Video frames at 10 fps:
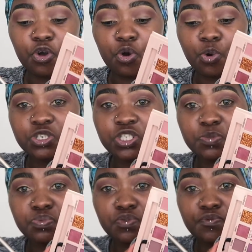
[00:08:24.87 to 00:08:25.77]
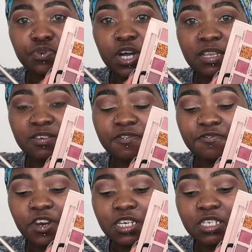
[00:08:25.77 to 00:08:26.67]
gorgeous, beautiful colored
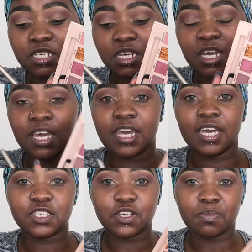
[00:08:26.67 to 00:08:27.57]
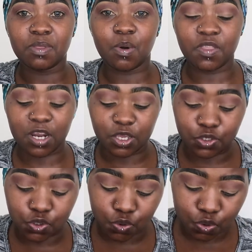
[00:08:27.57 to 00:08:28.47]
friend, it's gonna be the one that I
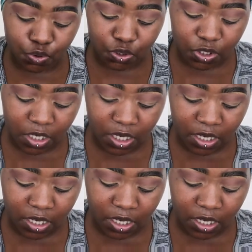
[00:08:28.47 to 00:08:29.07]
use